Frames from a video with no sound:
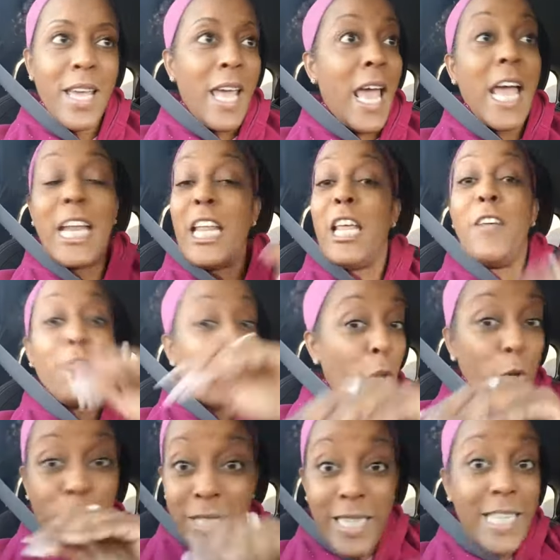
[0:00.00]
And if
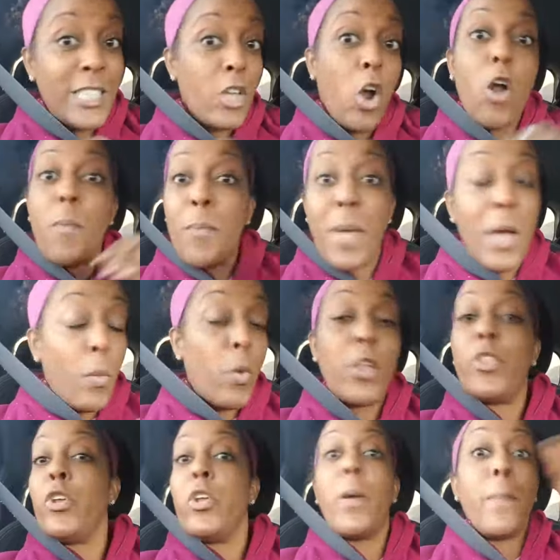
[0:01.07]
those needs aren't met,
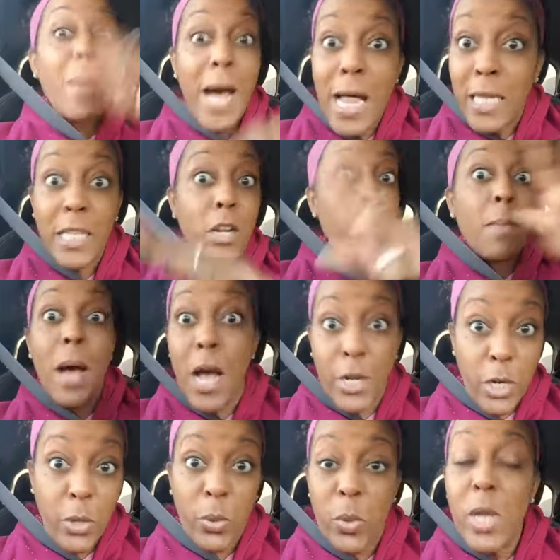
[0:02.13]
whether you're poly or
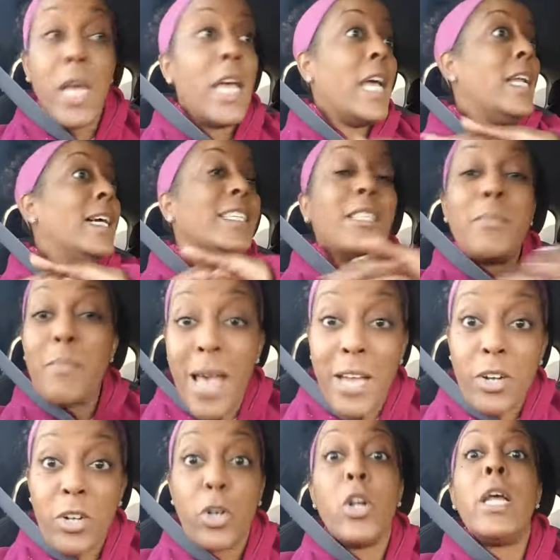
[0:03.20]
mono, it doesn't
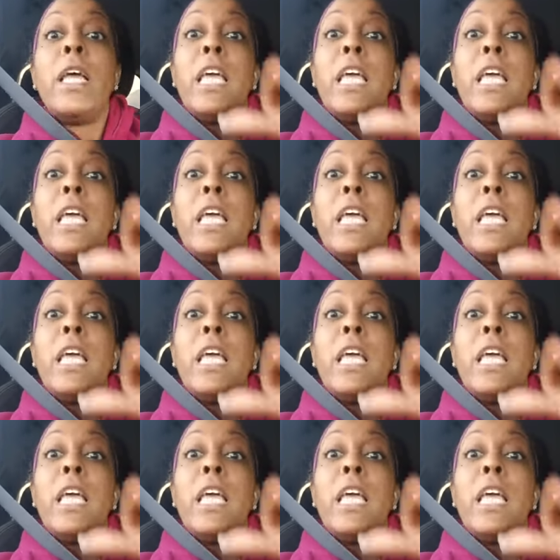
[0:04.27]
matter.